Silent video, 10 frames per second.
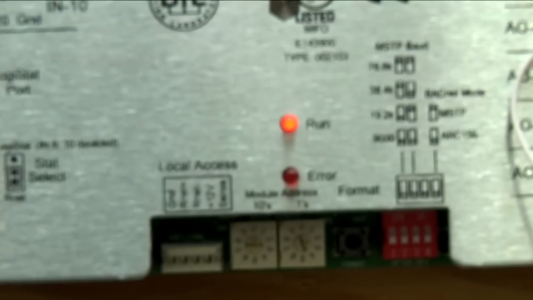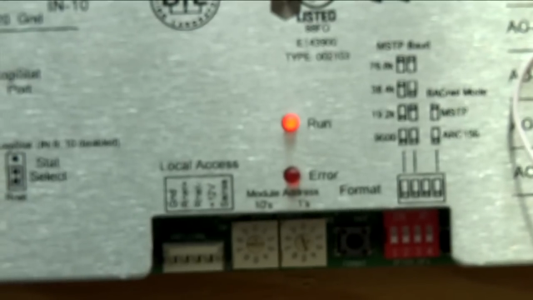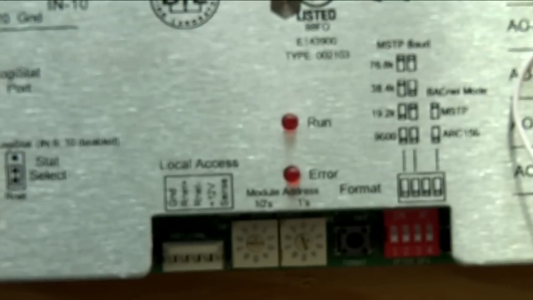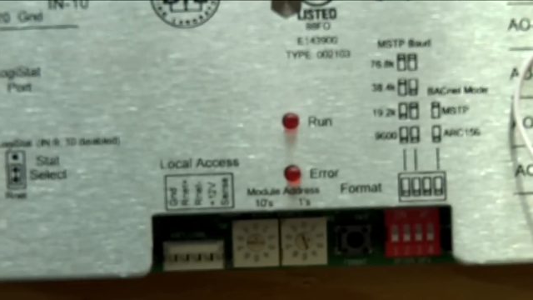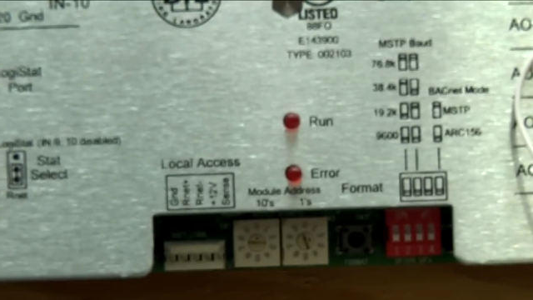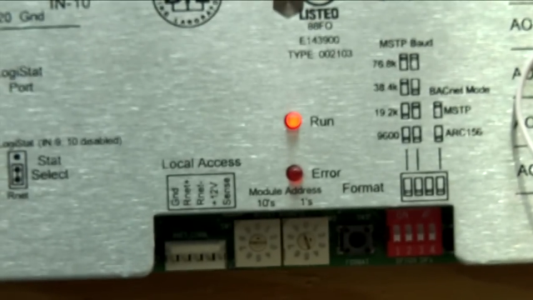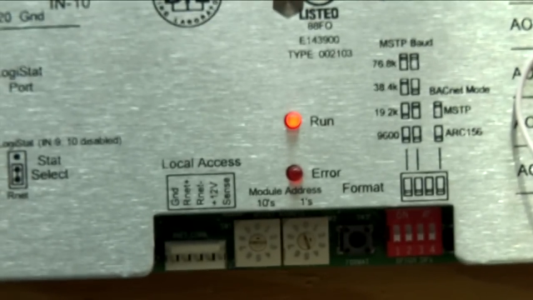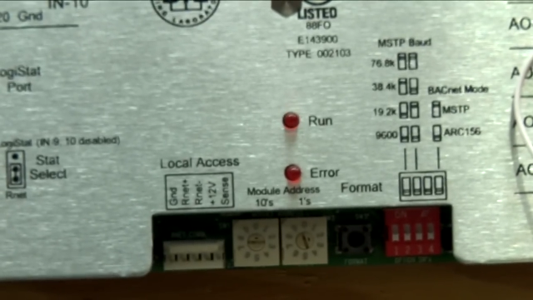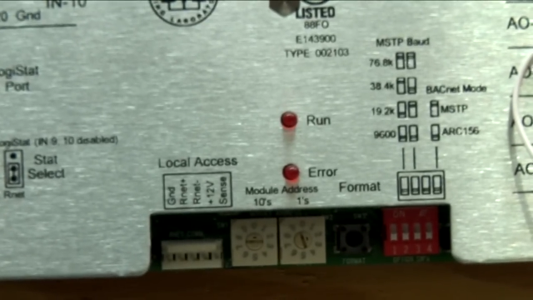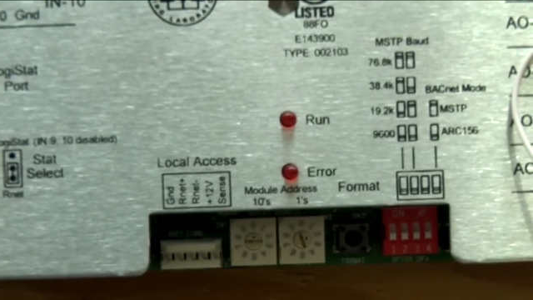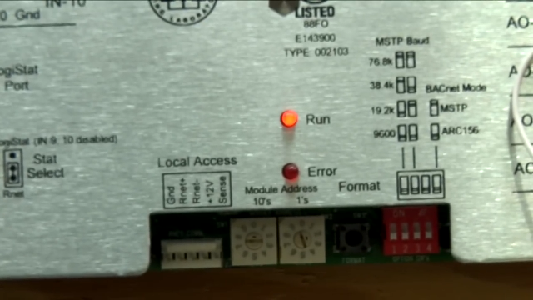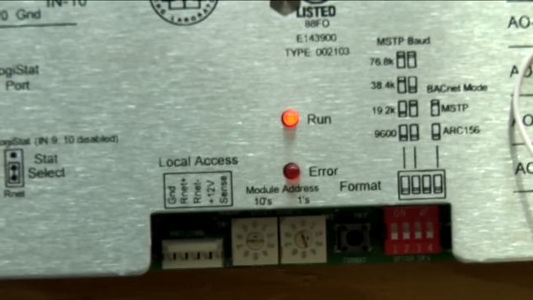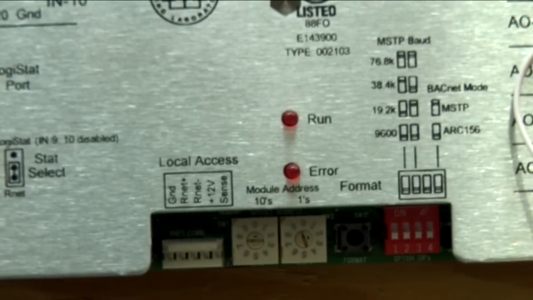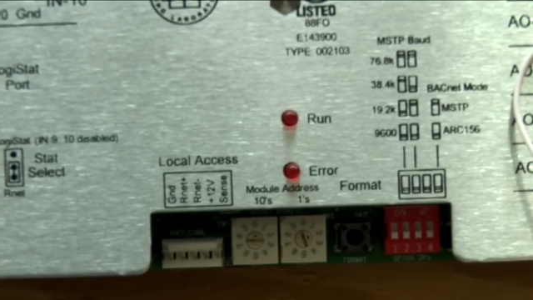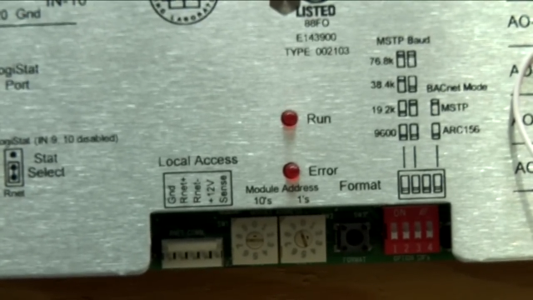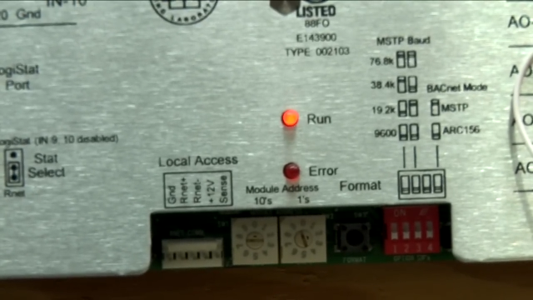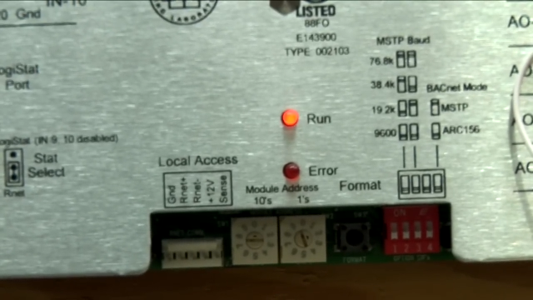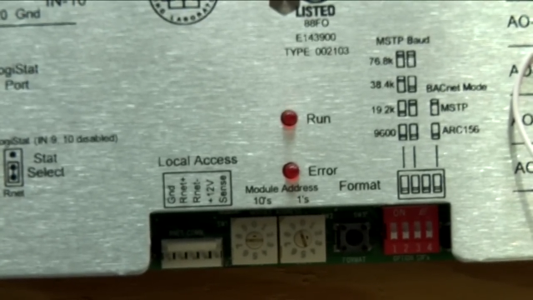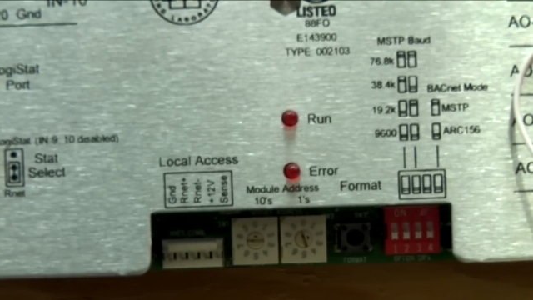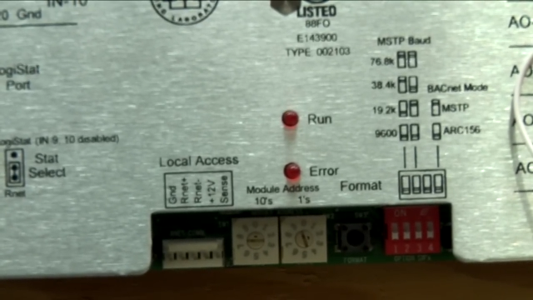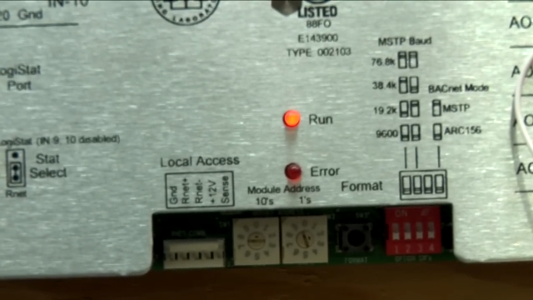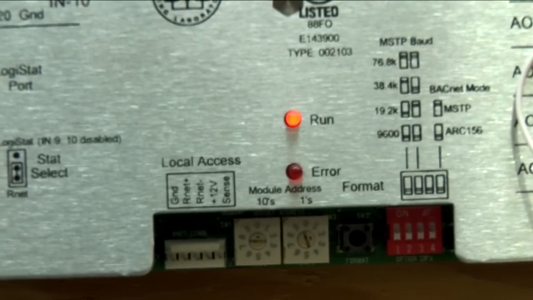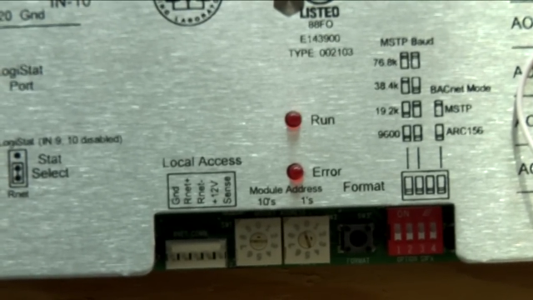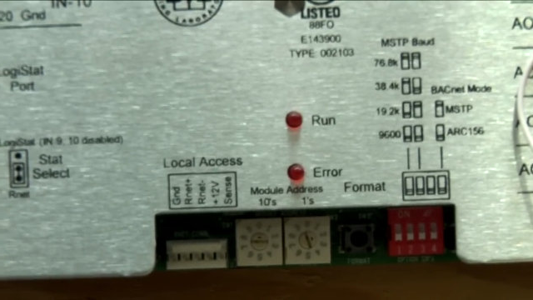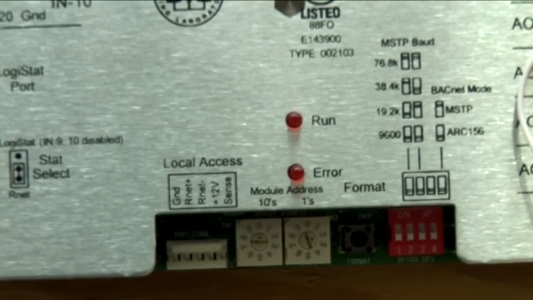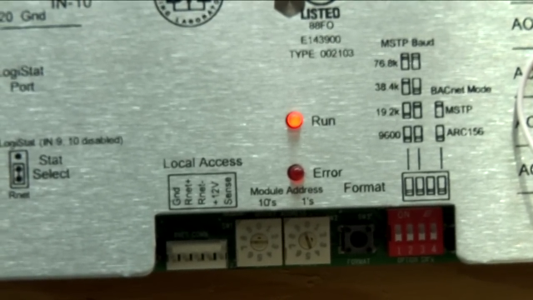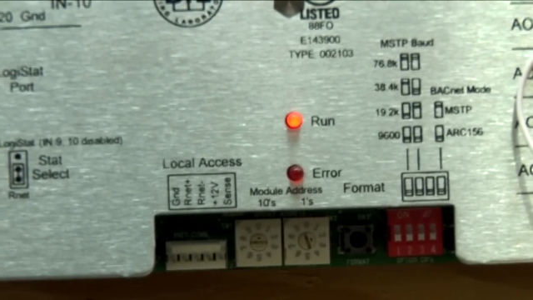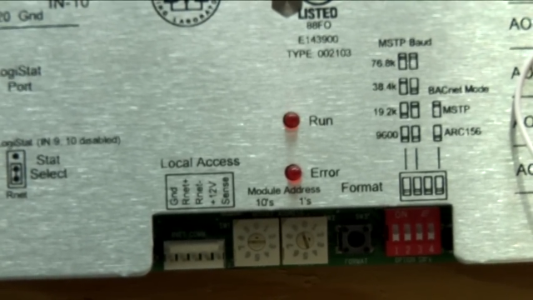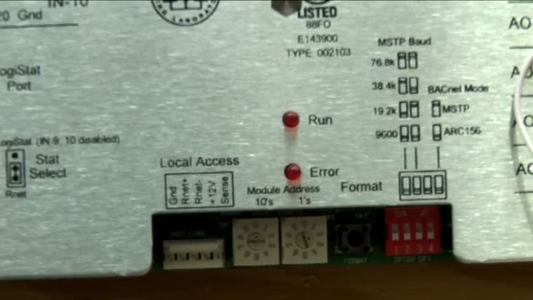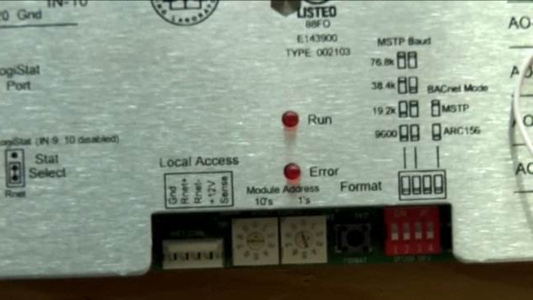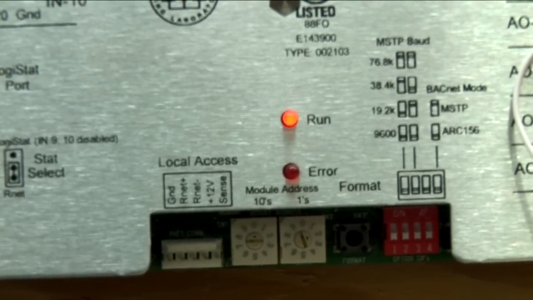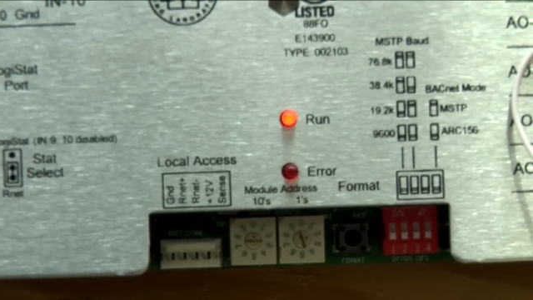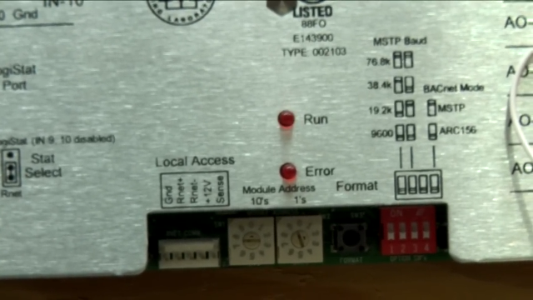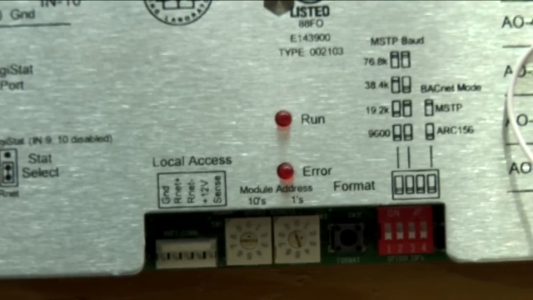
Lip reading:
No face is visible, so there are no lips to read.